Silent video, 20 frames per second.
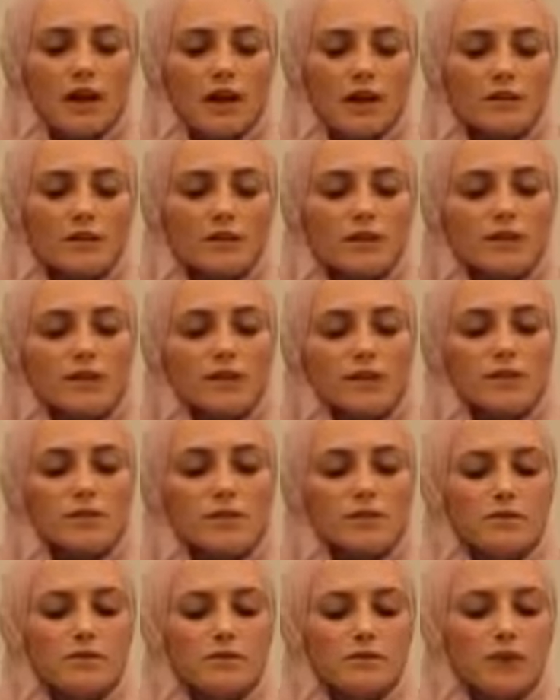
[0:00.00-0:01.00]

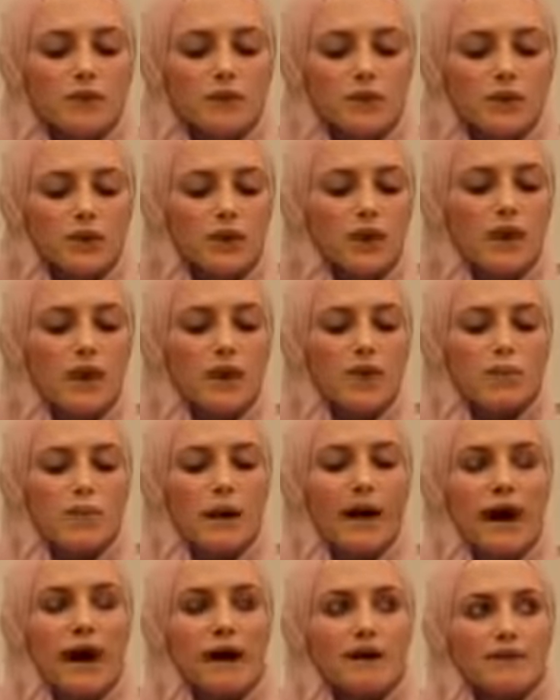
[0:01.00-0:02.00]
Muslims in
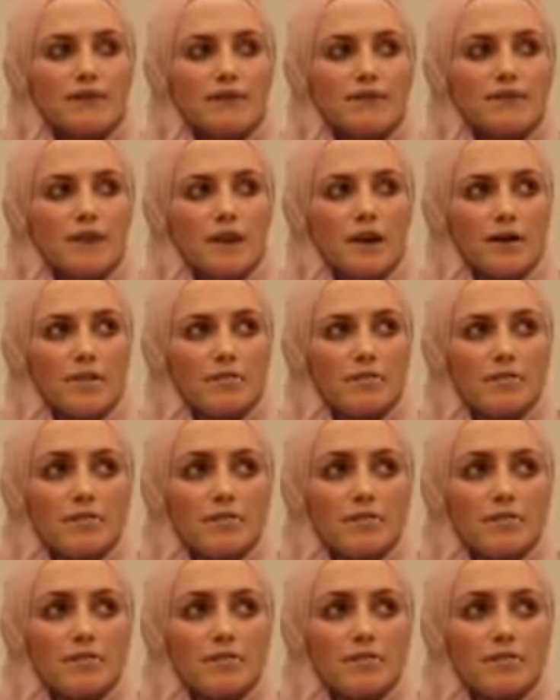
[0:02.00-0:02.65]
Europe as